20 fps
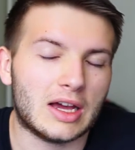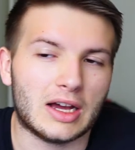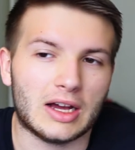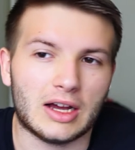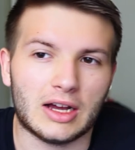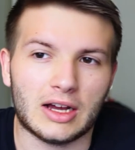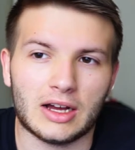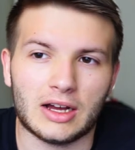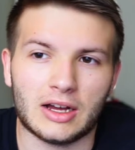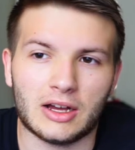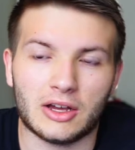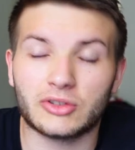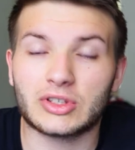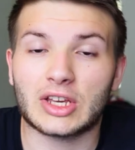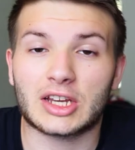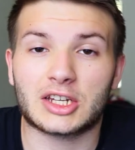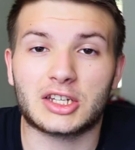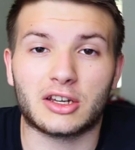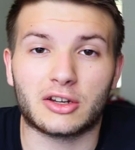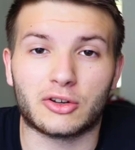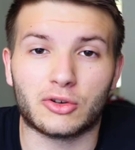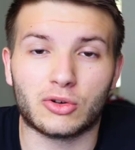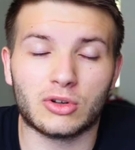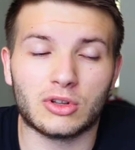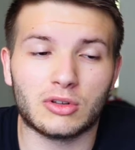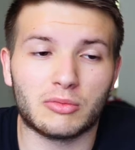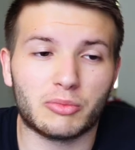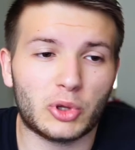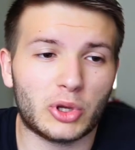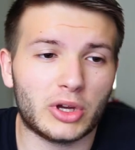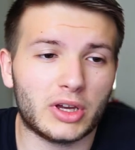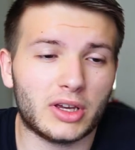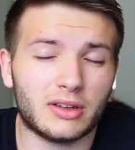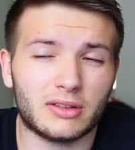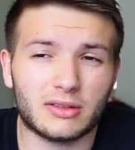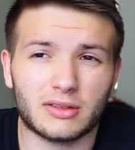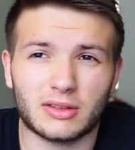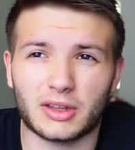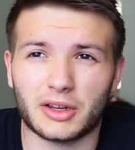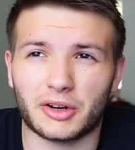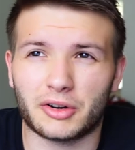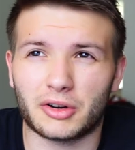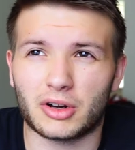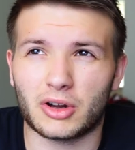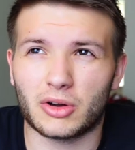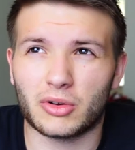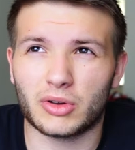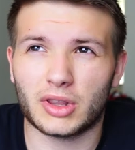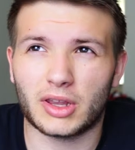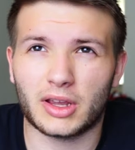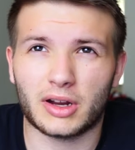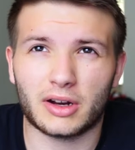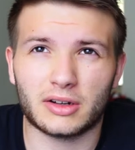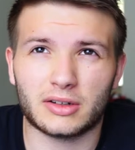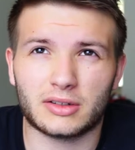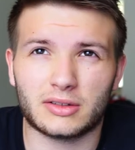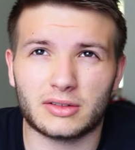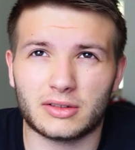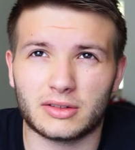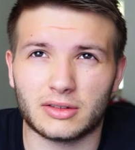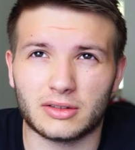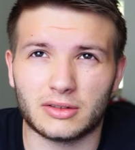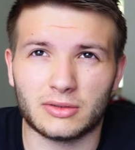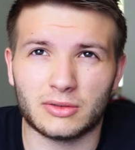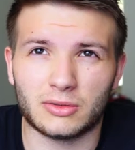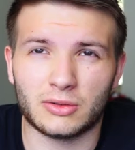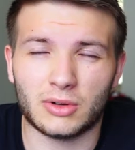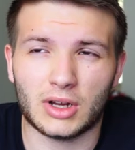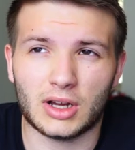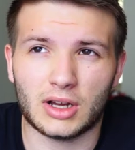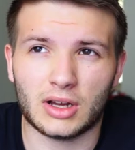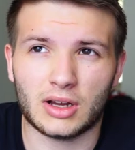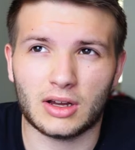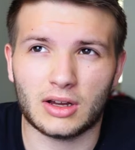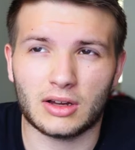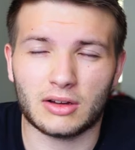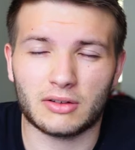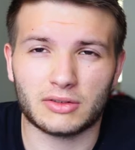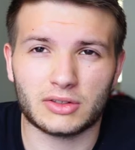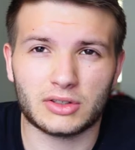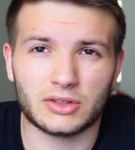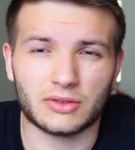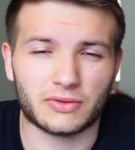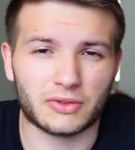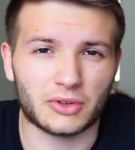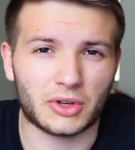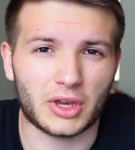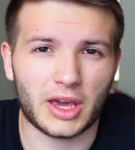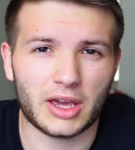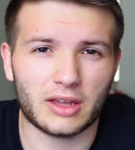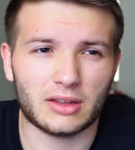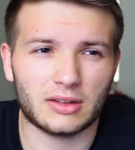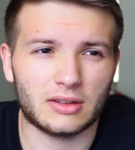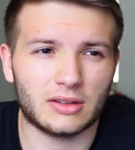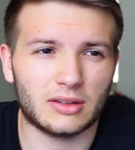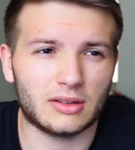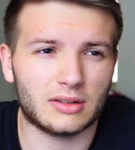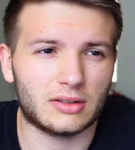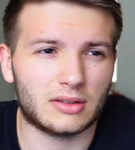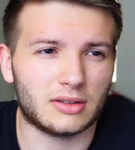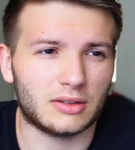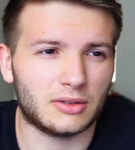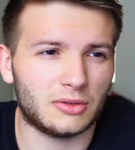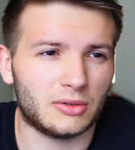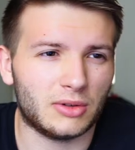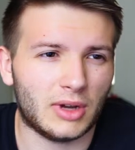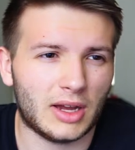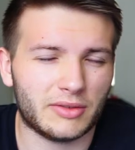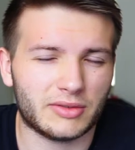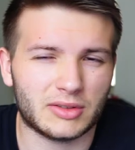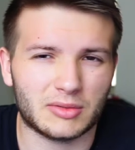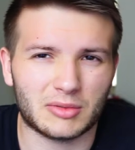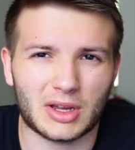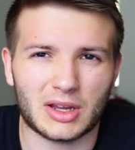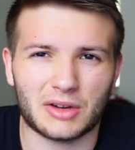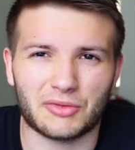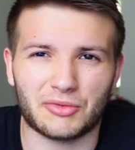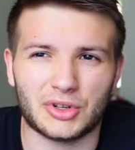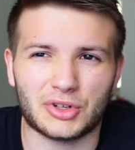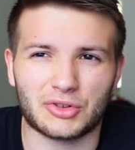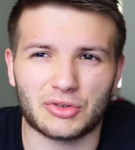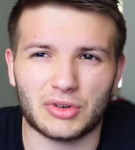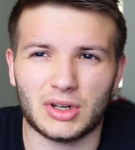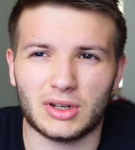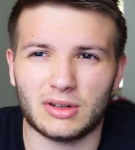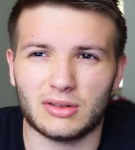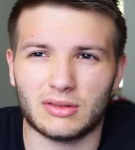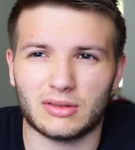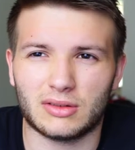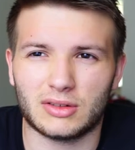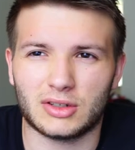It was actually a Google employee. They were going there to Phuket to have some kind of retreat.